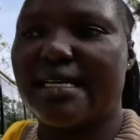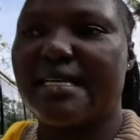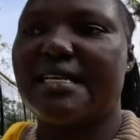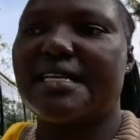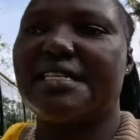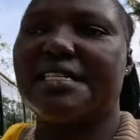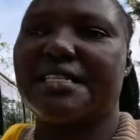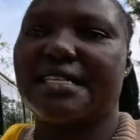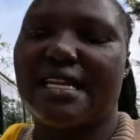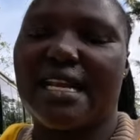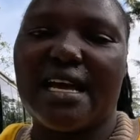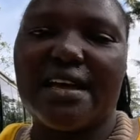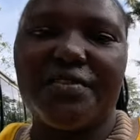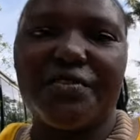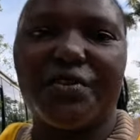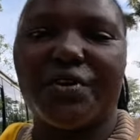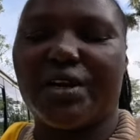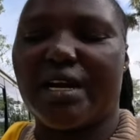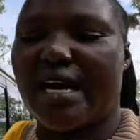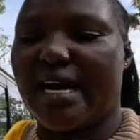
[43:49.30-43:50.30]
his
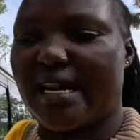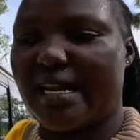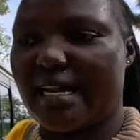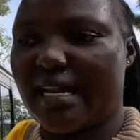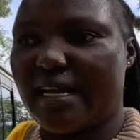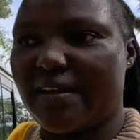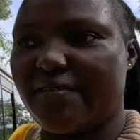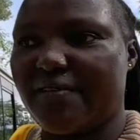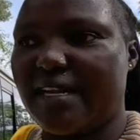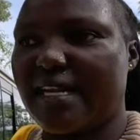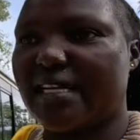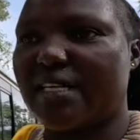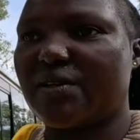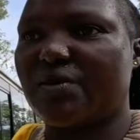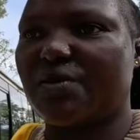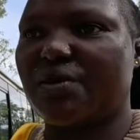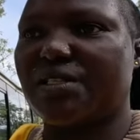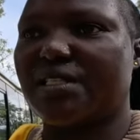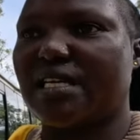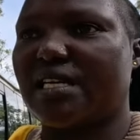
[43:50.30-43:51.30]
life, or her life, like
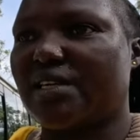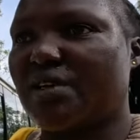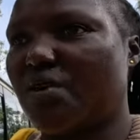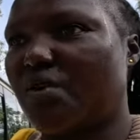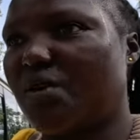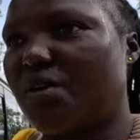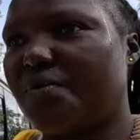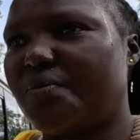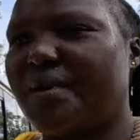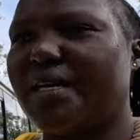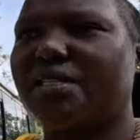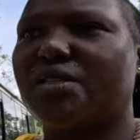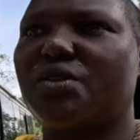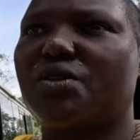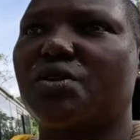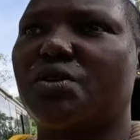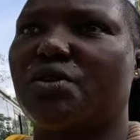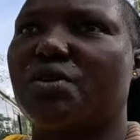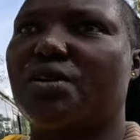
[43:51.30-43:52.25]
he was an old person